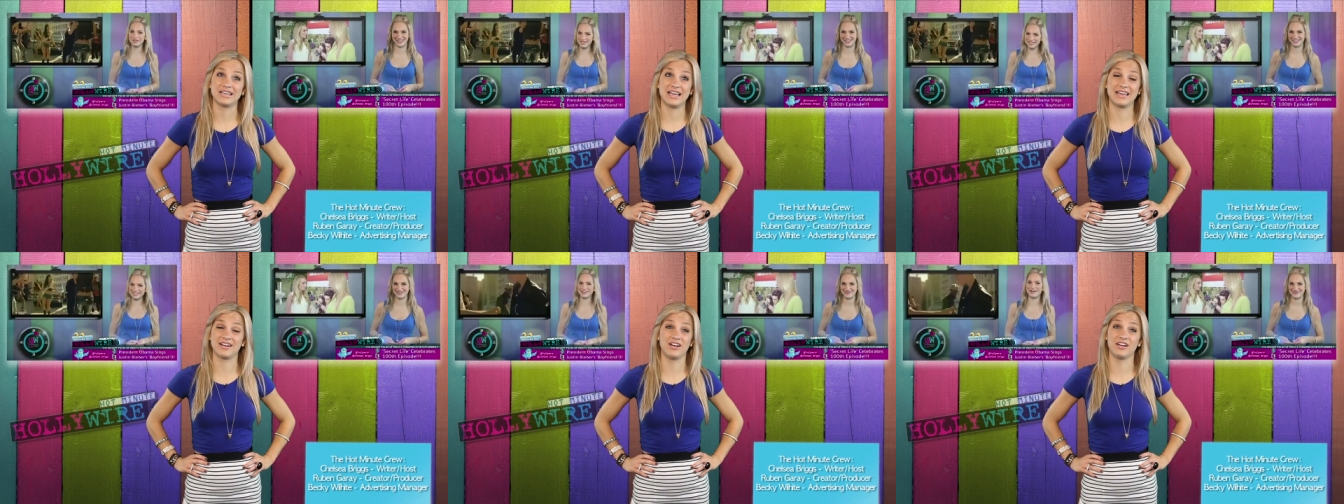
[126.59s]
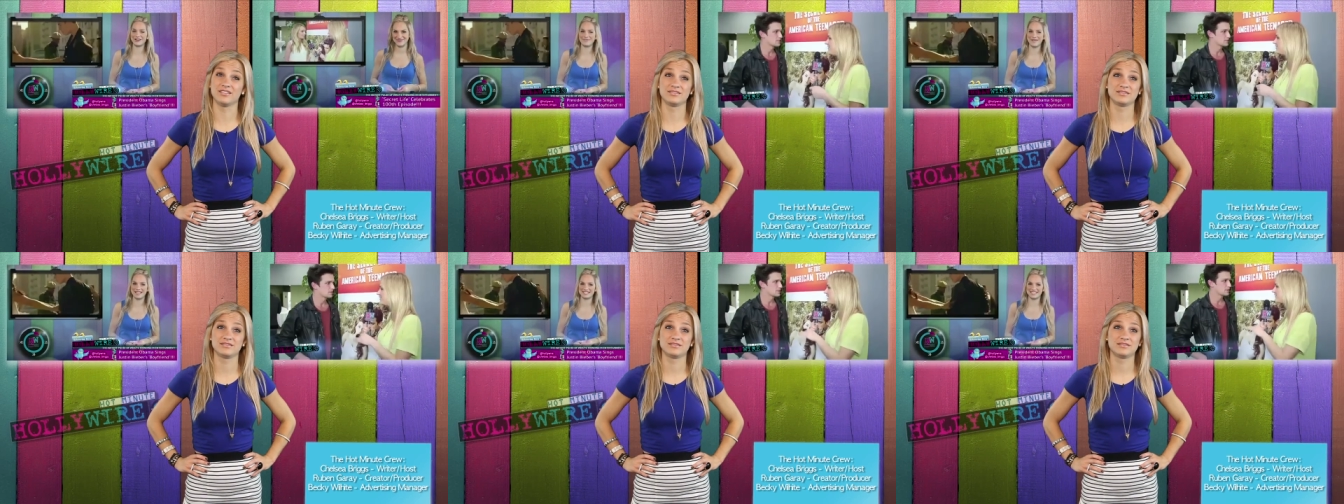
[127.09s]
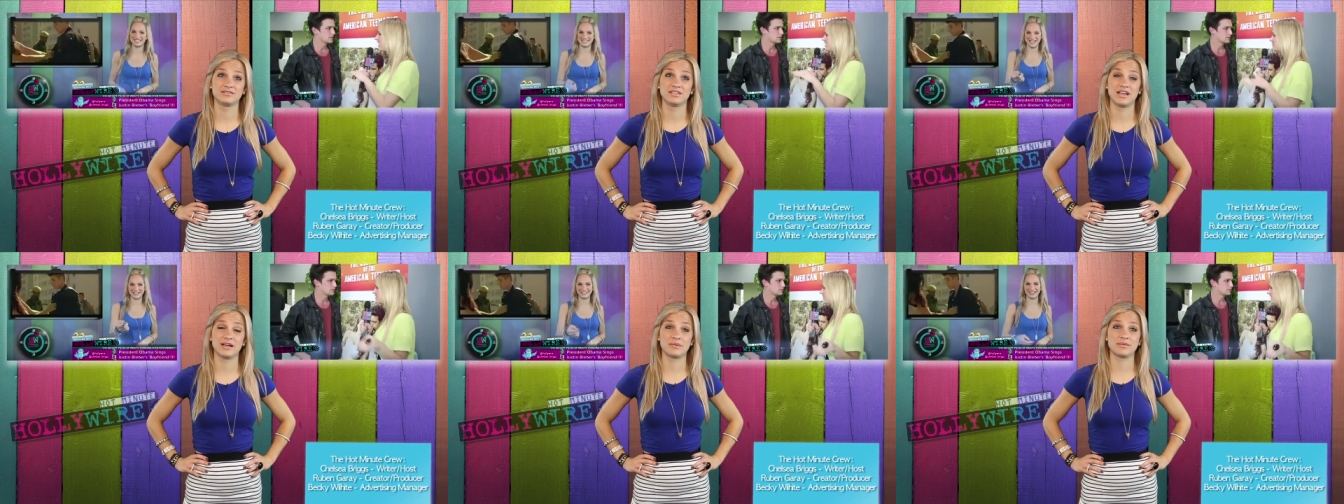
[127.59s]
At all.
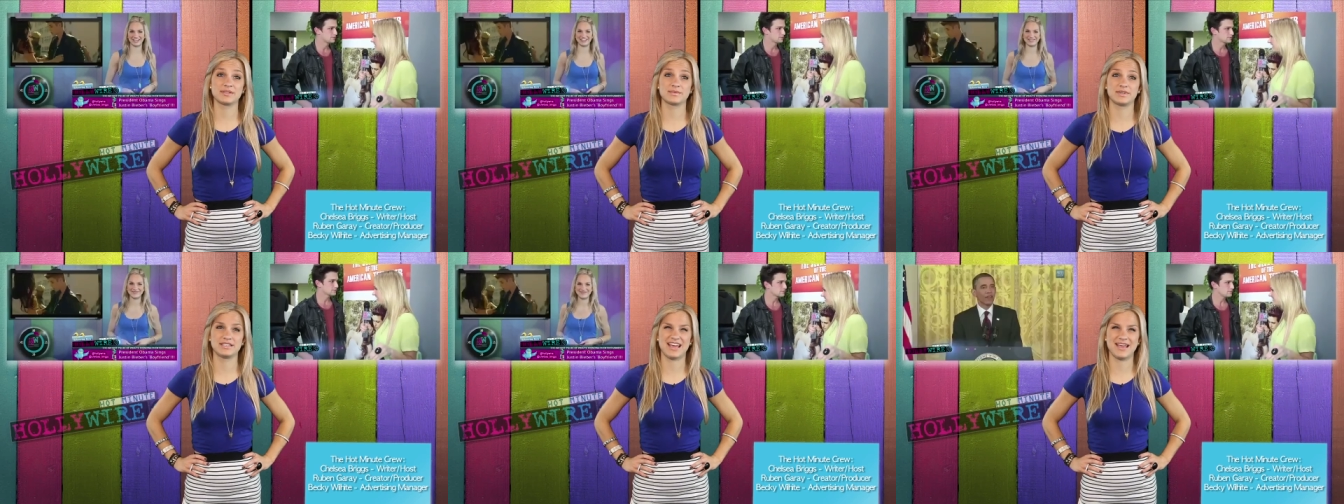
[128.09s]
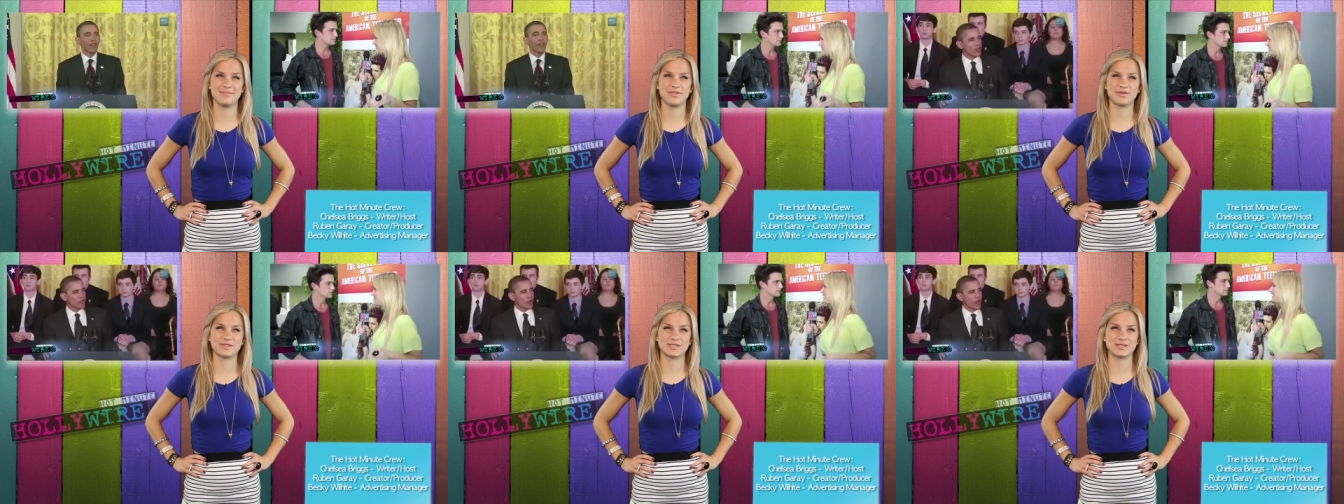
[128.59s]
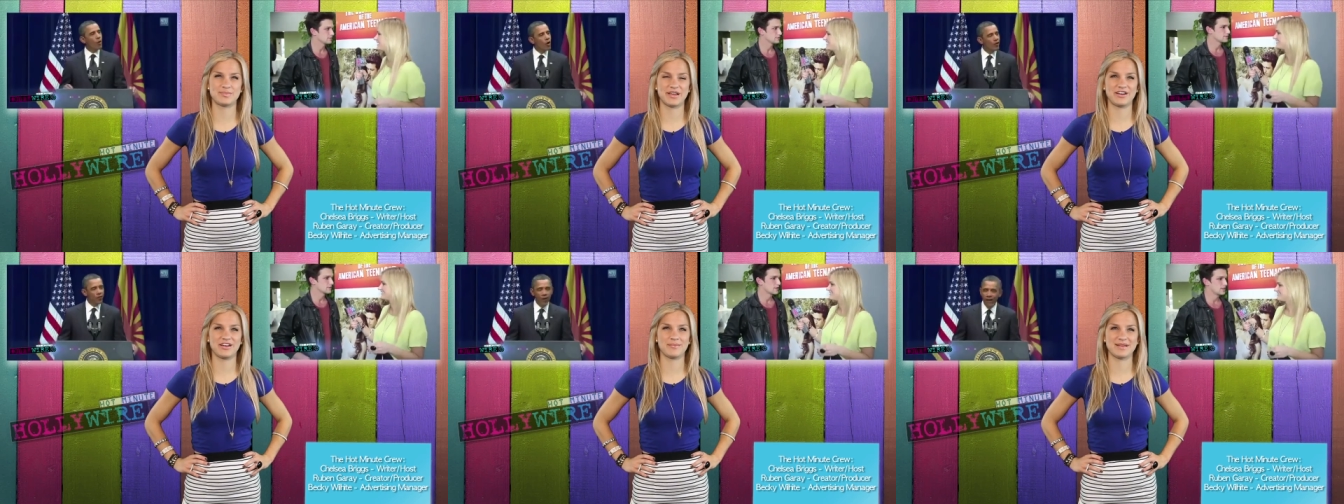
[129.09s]
I remember this one time there was a
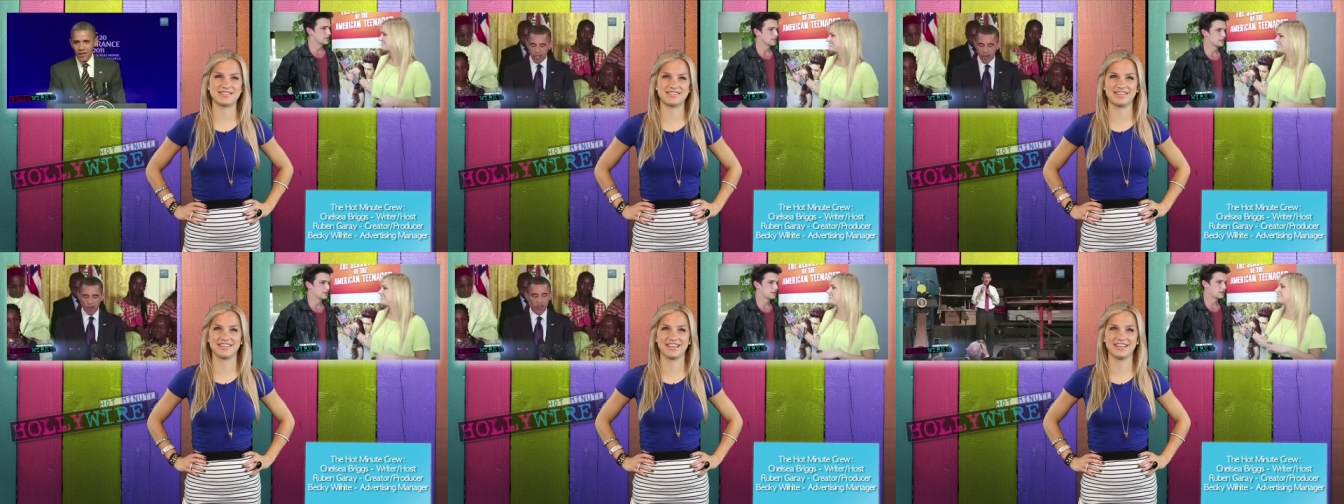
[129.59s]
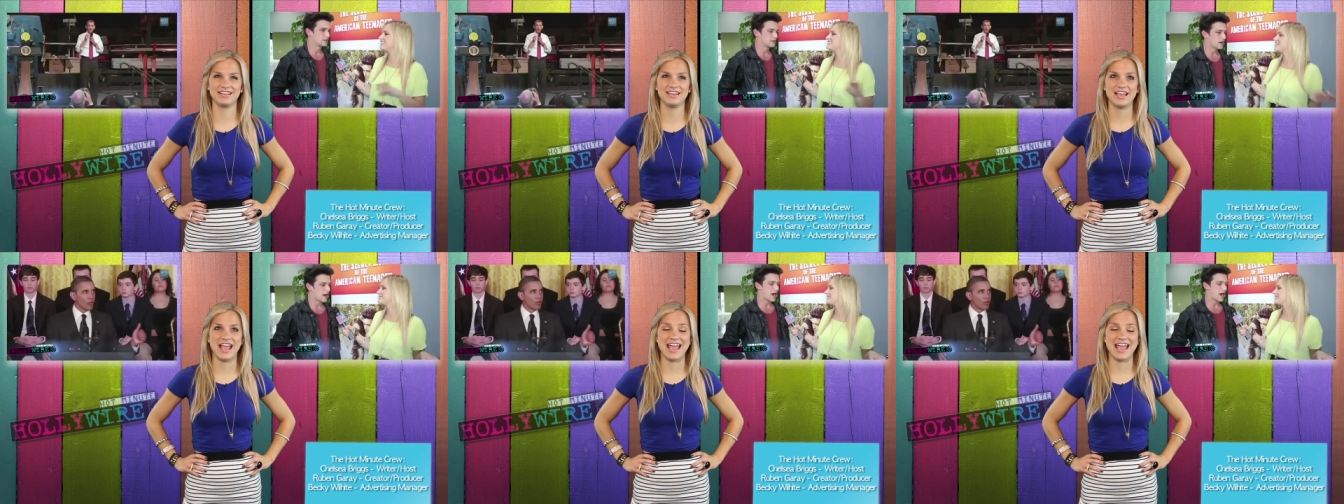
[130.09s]
spider on my ceiling